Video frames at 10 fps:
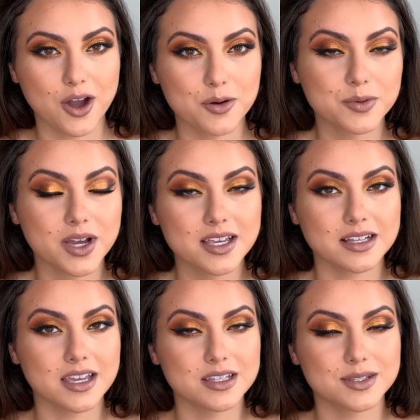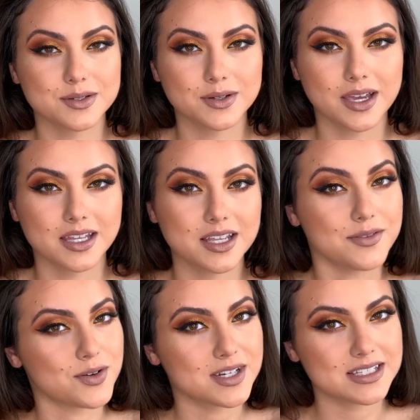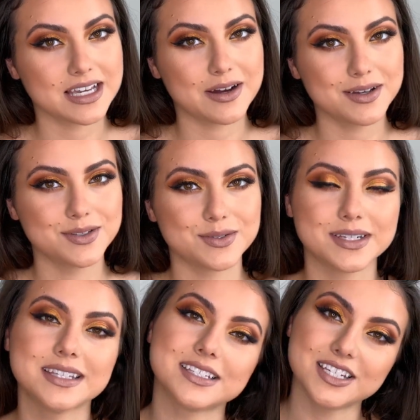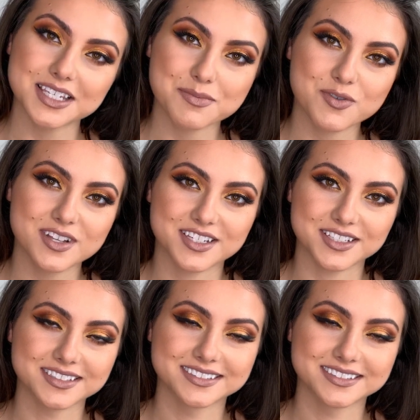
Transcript: hope you guys like it too, and if you want to see how I do it, just keep watching.